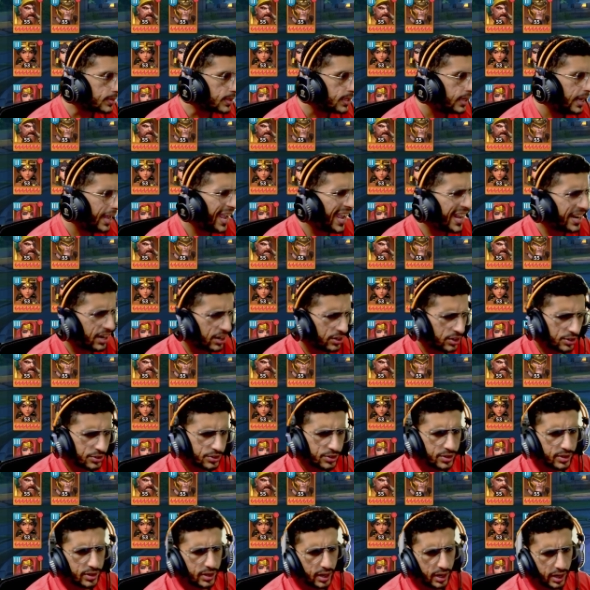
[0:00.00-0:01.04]
and
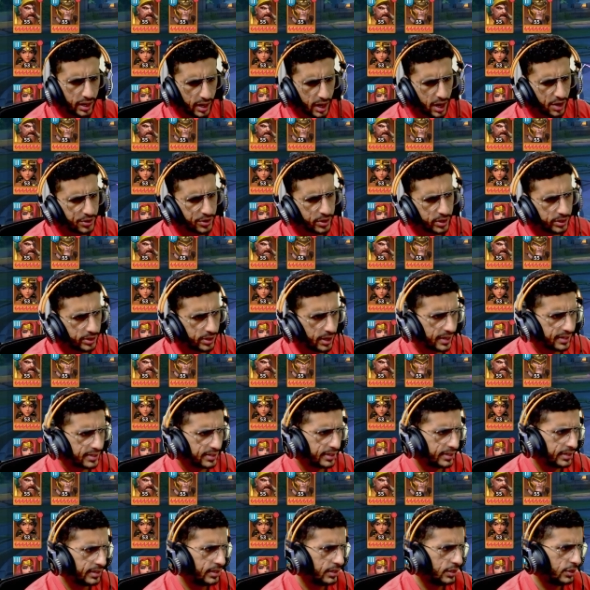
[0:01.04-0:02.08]
another other
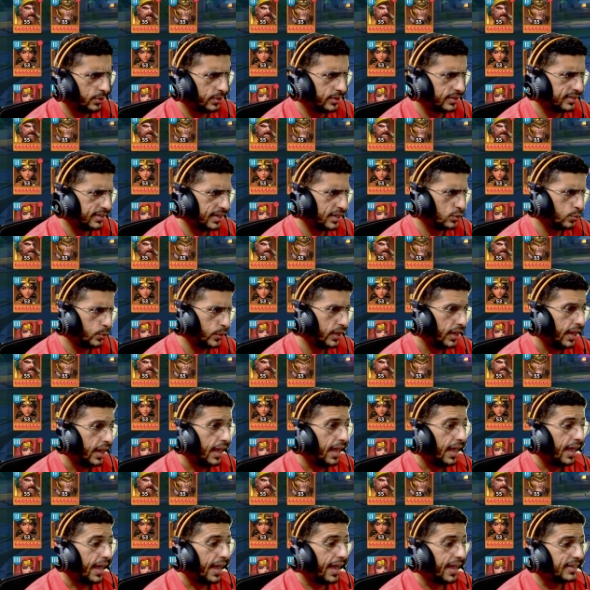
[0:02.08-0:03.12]
lightning units as well.
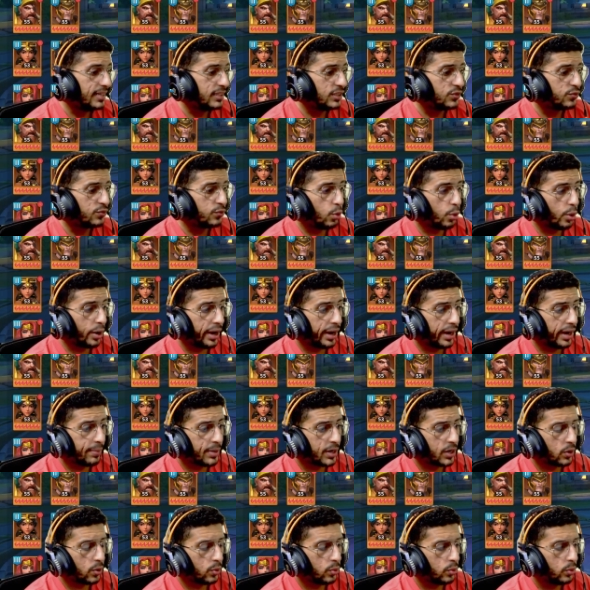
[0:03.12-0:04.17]
As for
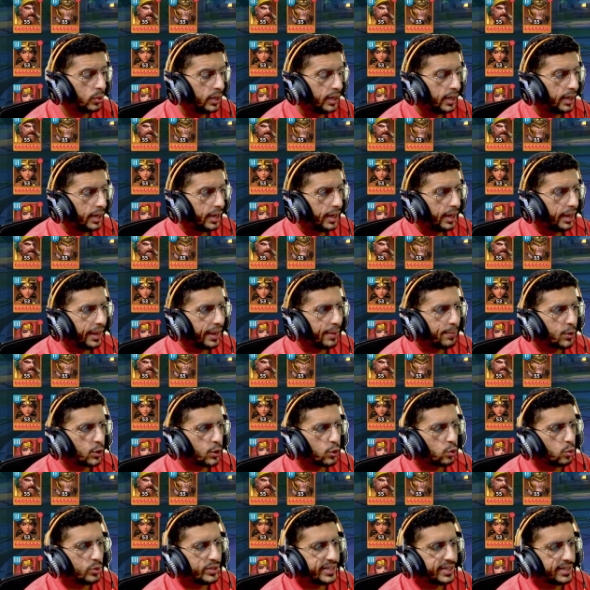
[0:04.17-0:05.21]
Himiko
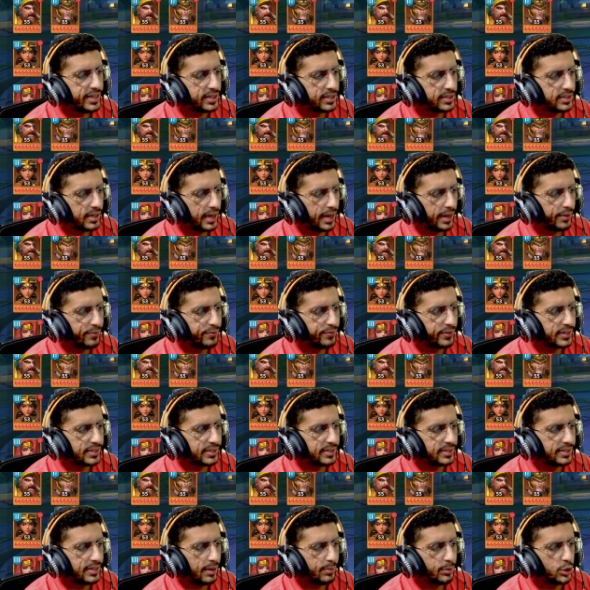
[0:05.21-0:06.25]
deals a fixed
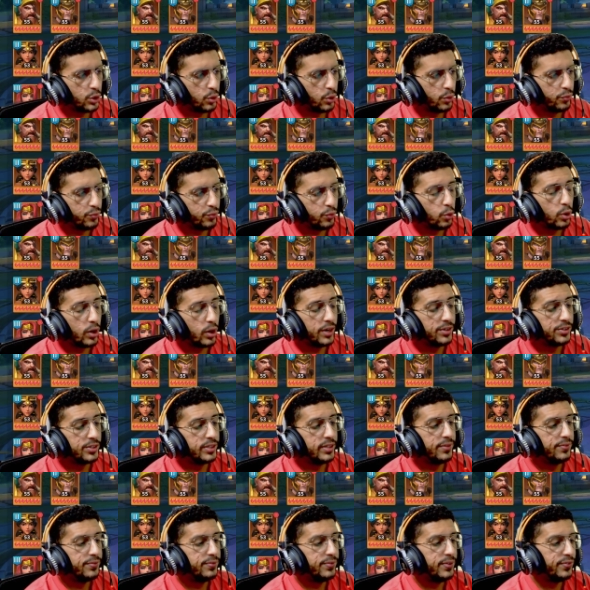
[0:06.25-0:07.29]
damage of
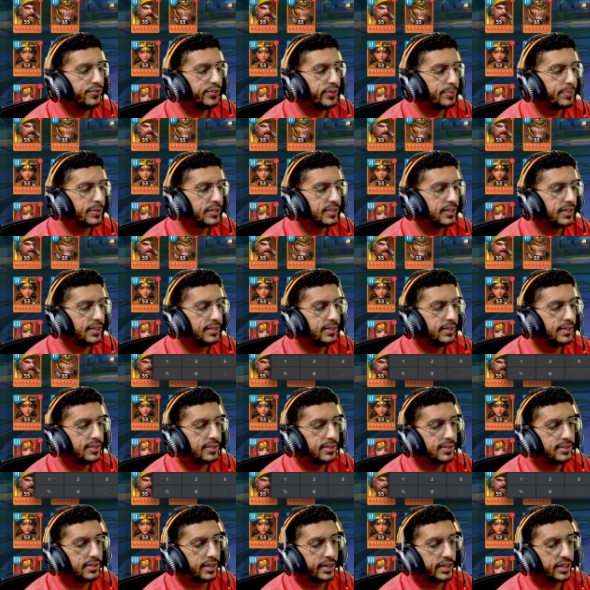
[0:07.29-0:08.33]
450%. This
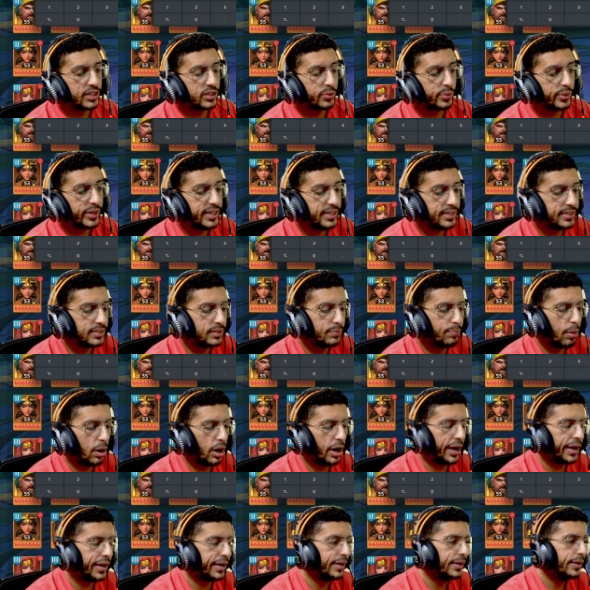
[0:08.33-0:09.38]
is increased
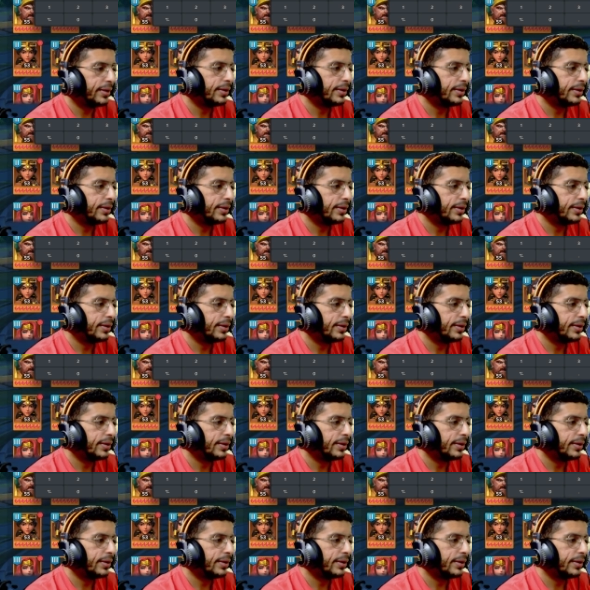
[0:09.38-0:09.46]
by